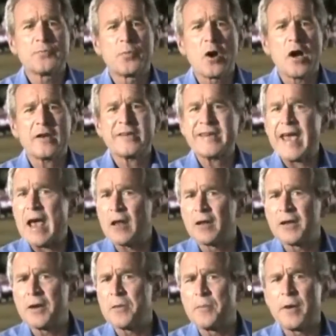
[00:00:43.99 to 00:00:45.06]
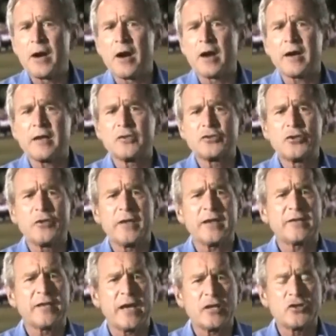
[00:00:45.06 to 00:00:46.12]
brought talented Americans to the
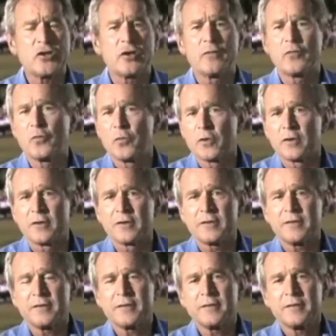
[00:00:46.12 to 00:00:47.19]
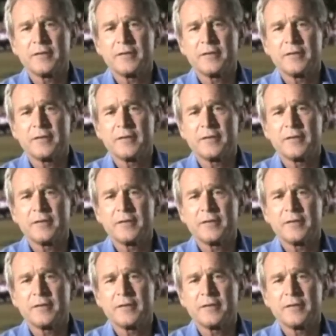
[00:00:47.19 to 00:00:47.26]
attention of the world.